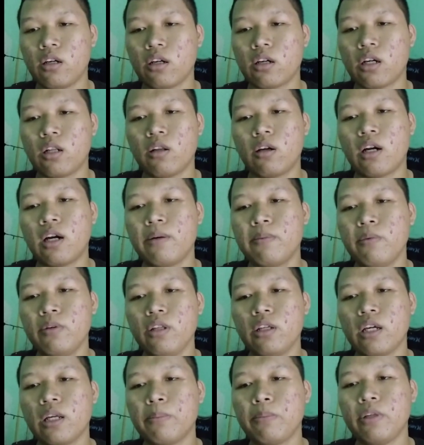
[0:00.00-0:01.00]
Color
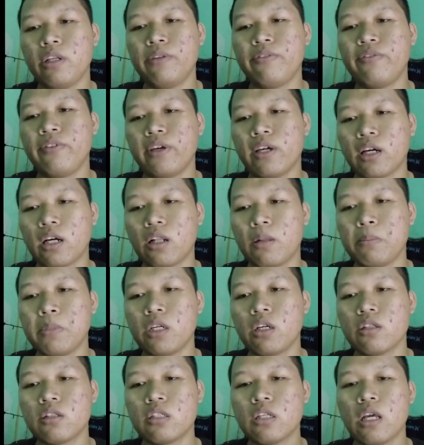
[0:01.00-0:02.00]
harmony can be difficult
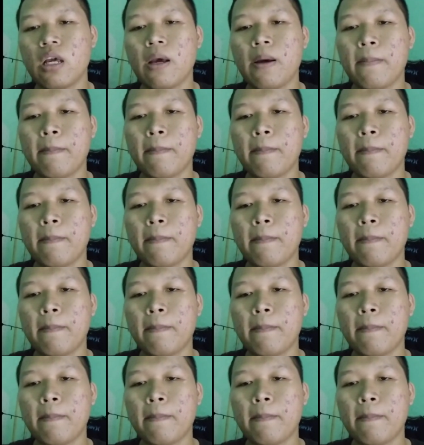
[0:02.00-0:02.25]
because